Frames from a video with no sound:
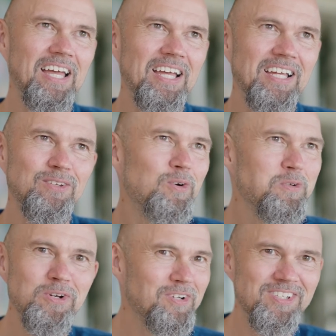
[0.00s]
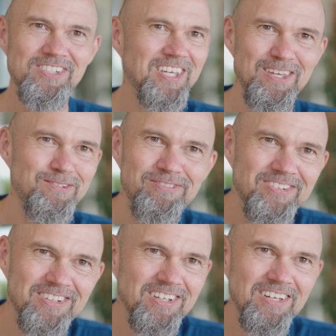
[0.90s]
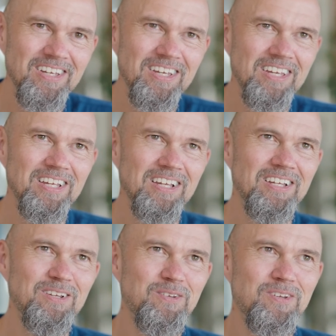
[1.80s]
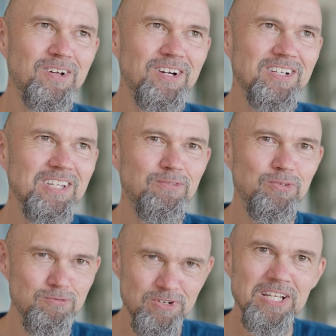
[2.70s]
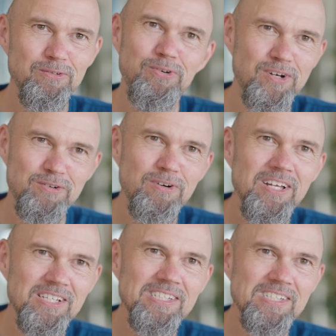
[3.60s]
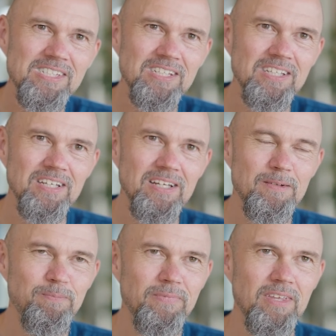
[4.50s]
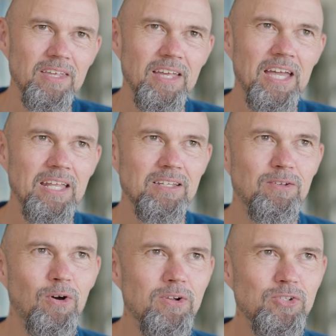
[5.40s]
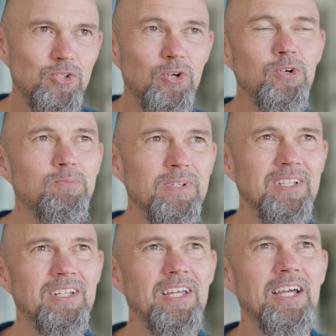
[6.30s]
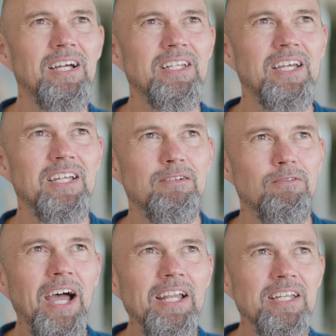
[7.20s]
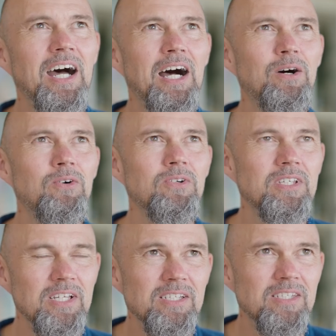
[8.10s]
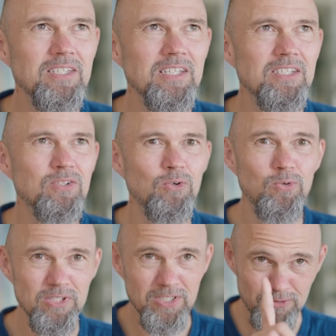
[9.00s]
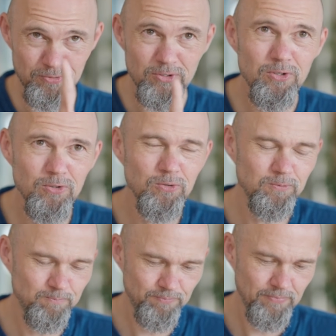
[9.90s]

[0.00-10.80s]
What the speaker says: And no, you're not safe. Not if you really follow Christ. And God showed me in there that right now, yes, it's only the few,